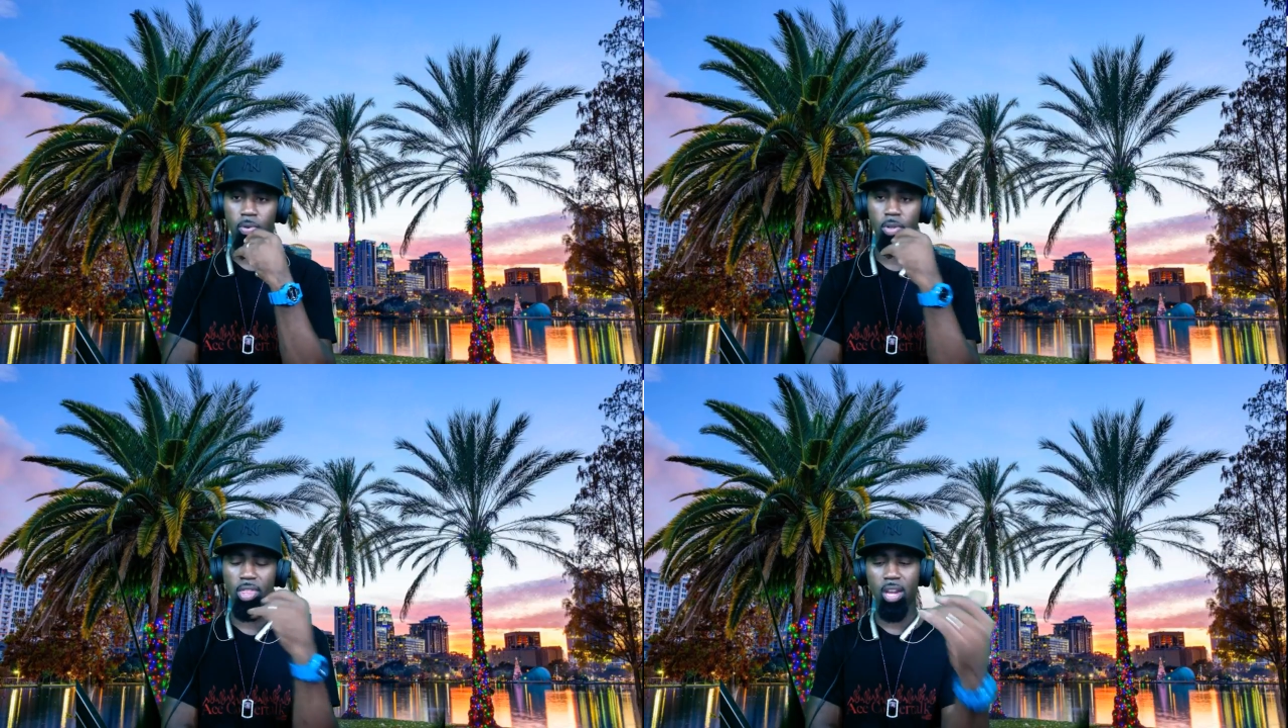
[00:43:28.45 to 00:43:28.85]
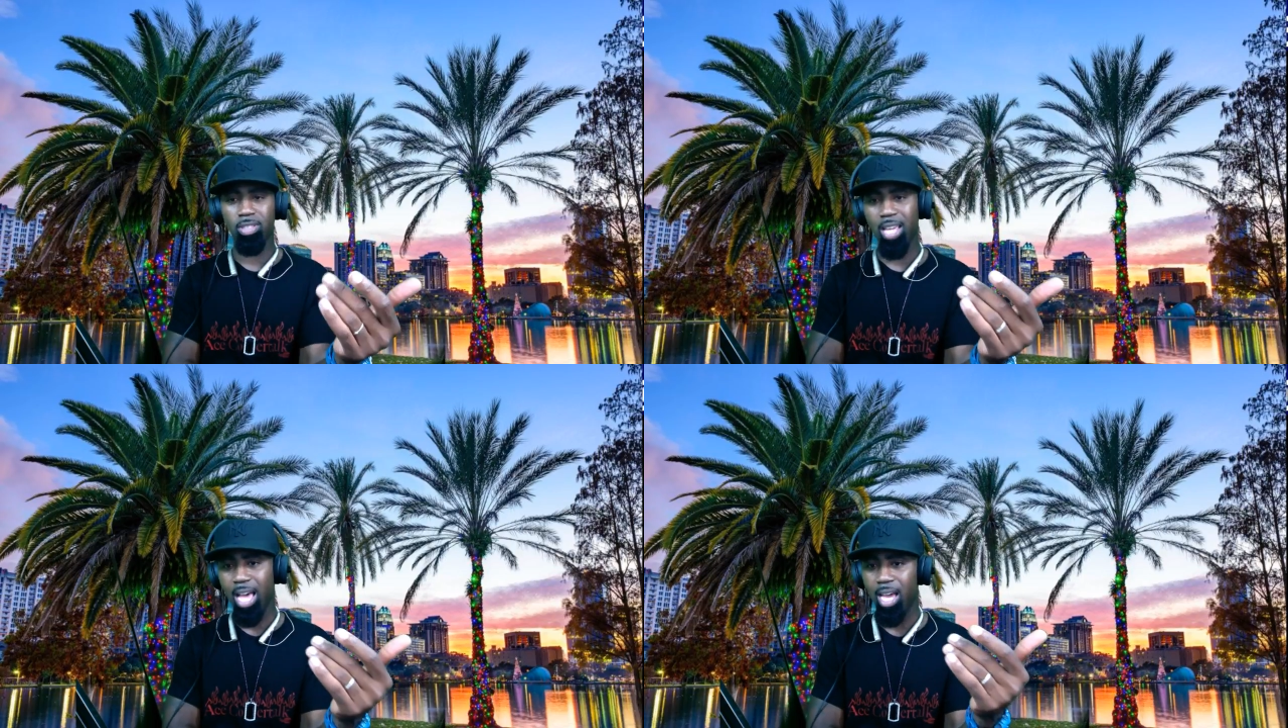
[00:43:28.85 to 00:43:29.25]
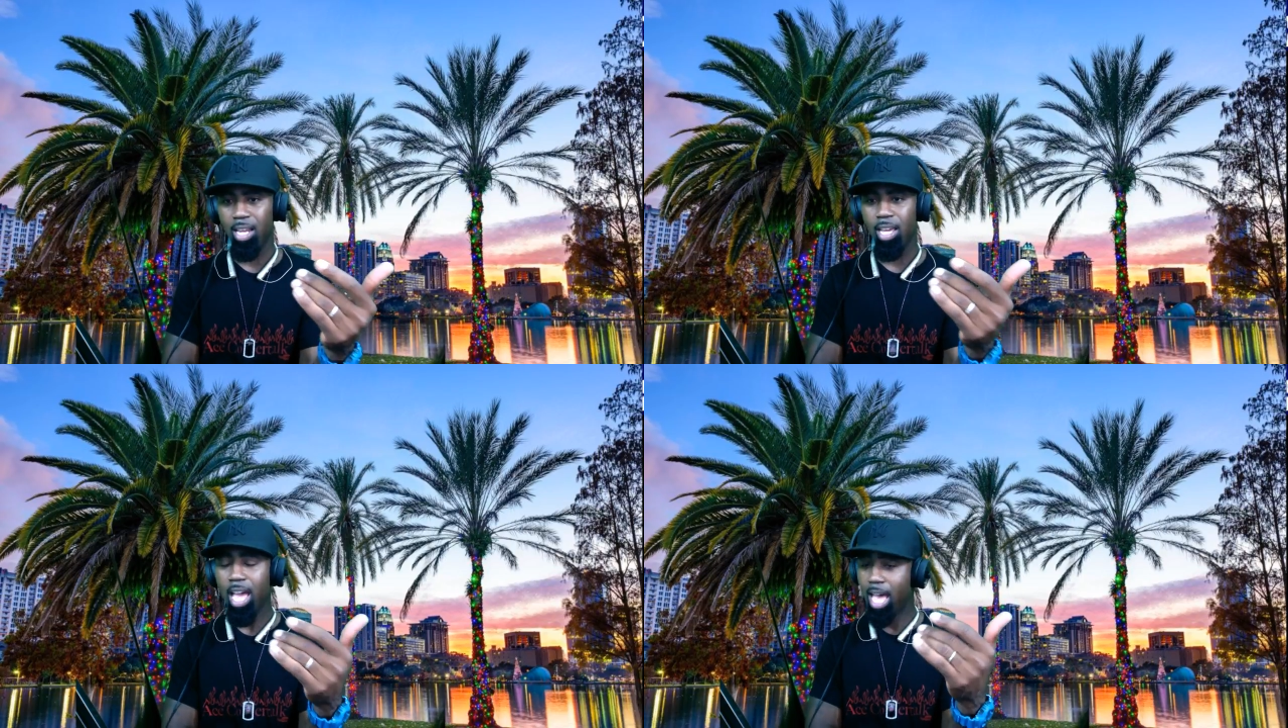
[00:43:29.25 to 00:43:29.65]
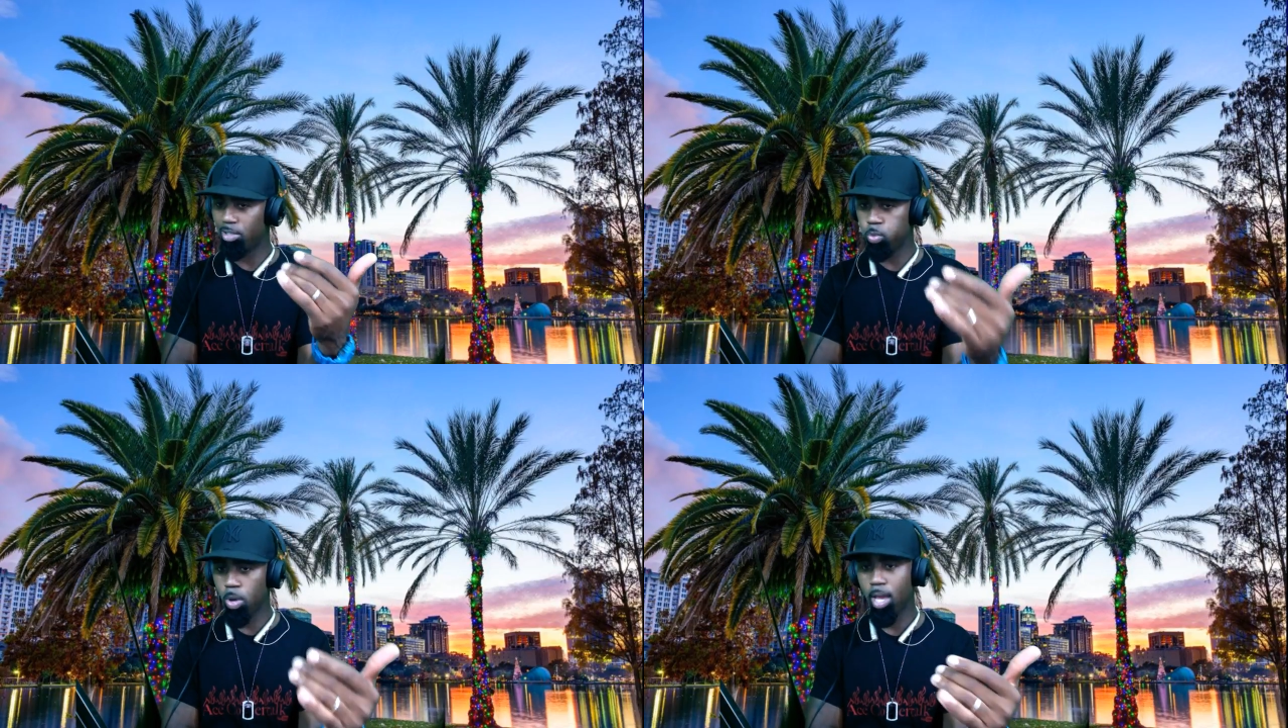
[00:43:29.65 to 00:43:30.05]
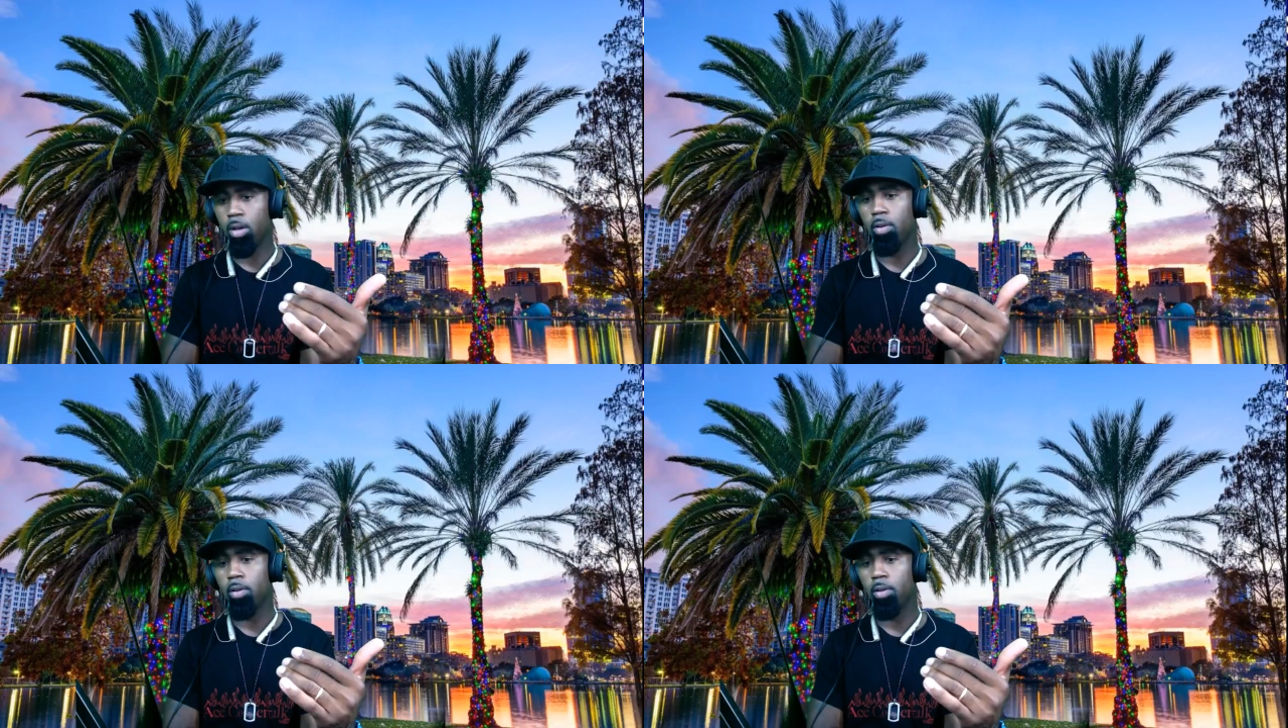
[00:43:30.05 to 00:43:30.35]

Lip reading: on their side as well.